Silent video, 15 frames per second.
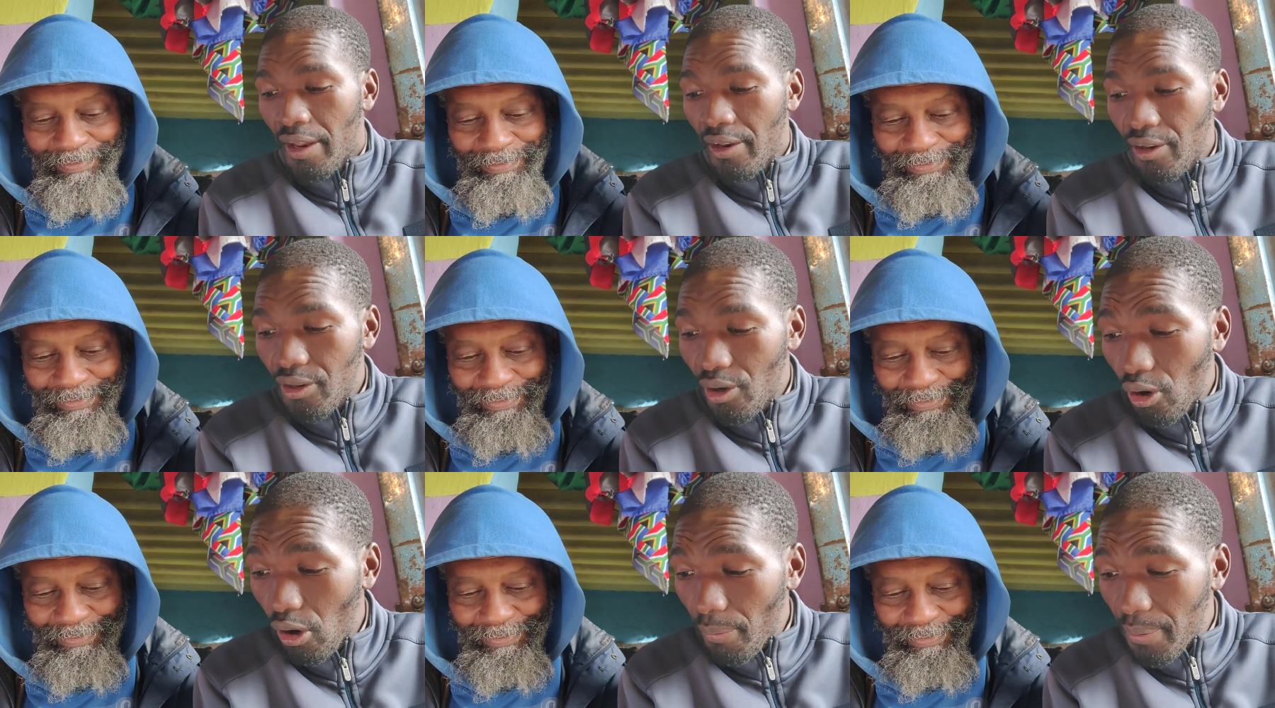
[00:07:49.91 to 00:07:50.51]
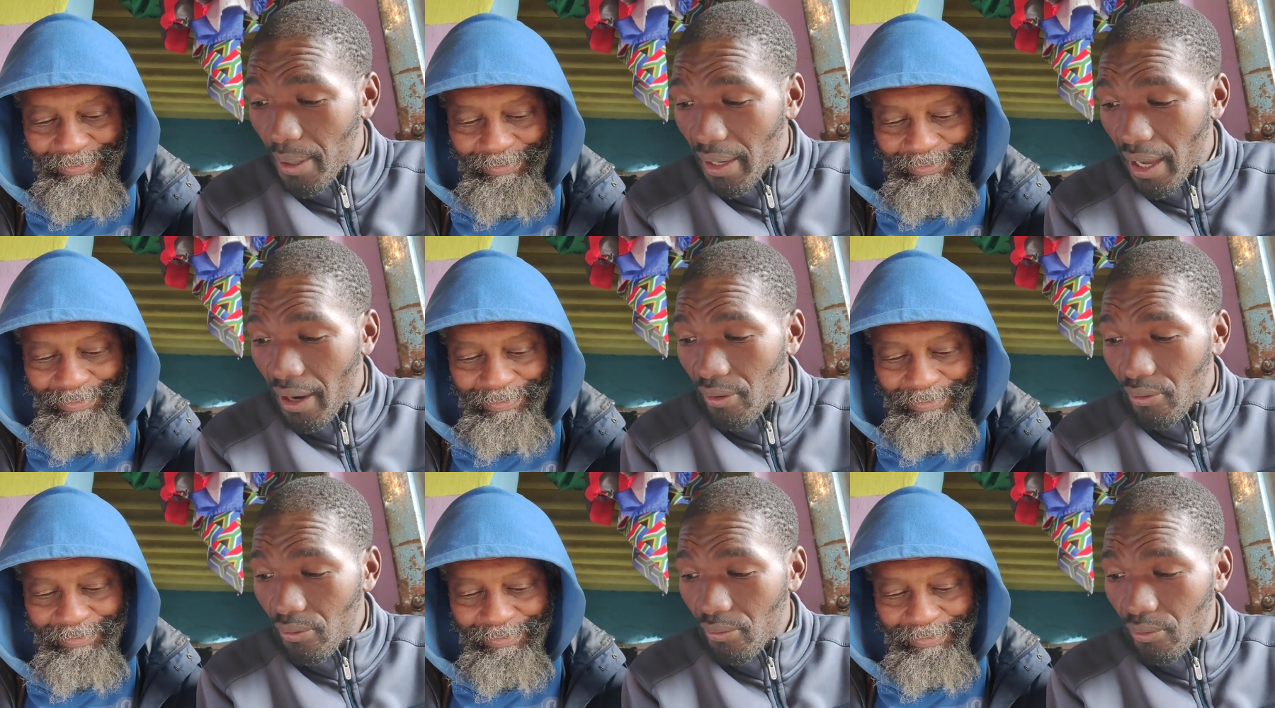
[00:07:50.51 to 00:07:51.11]
Speaker 1: No
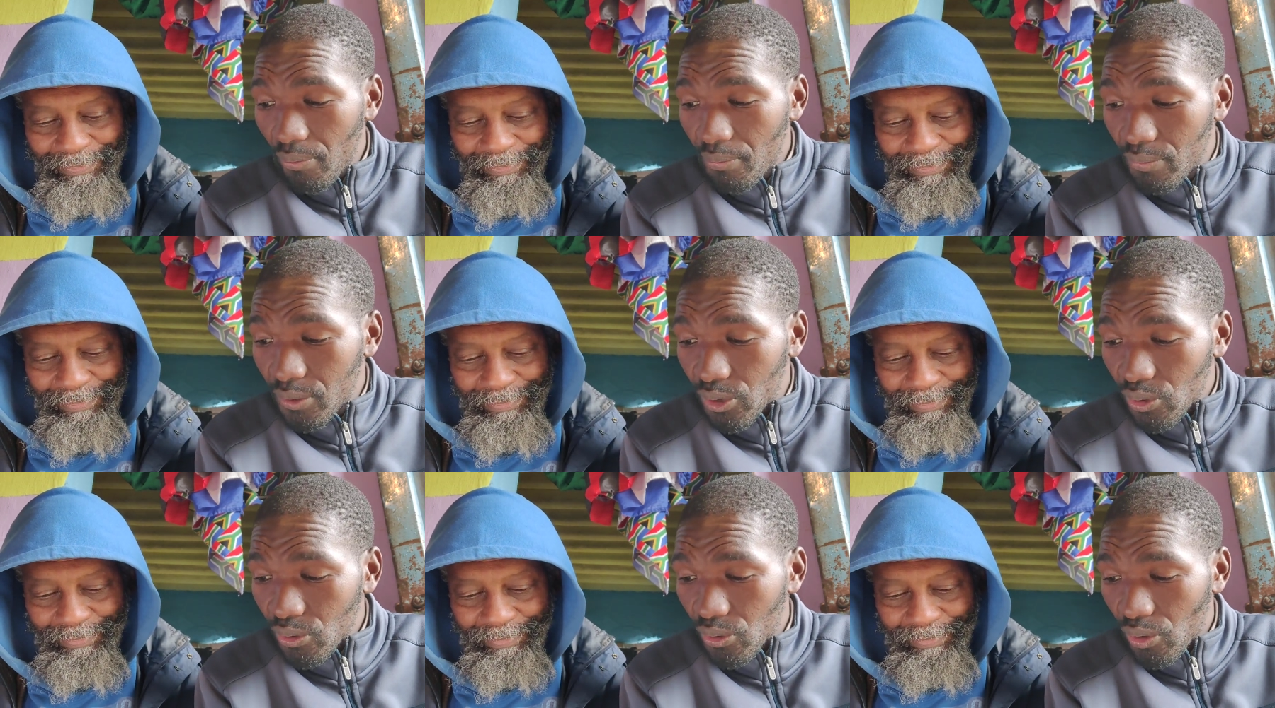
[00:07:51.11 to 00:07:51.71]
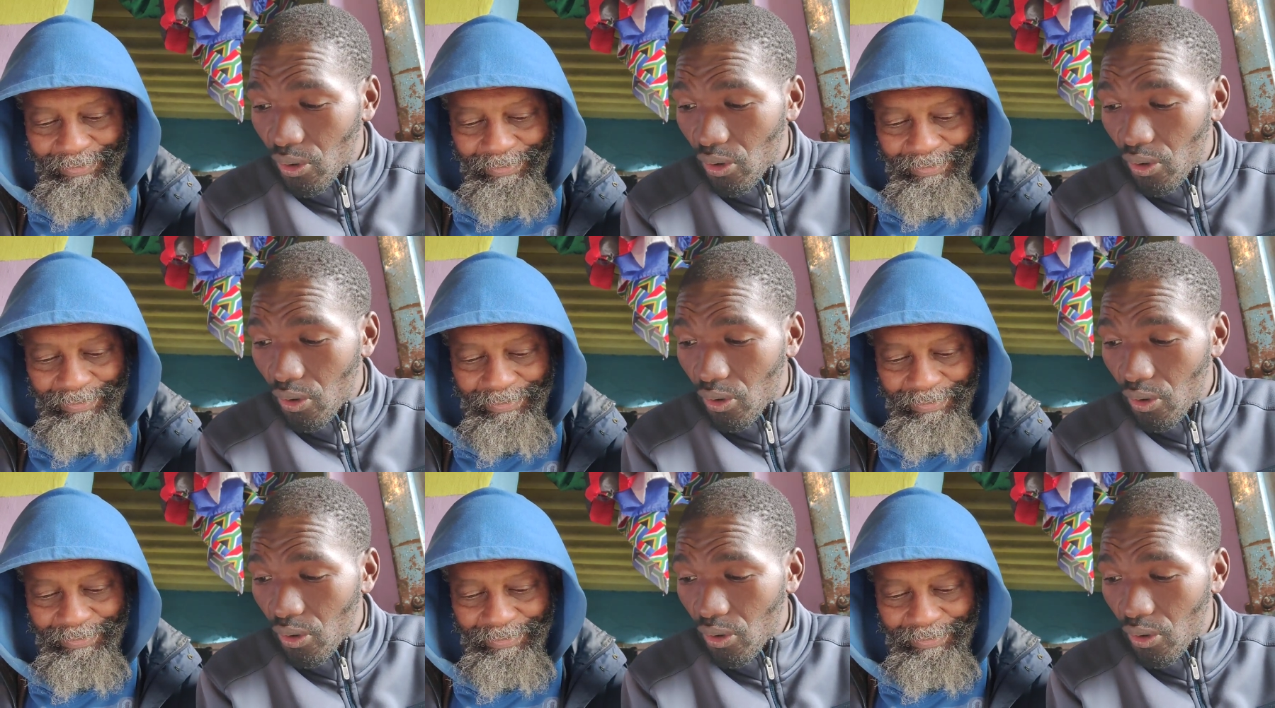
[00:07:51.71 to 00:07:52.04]
na umntu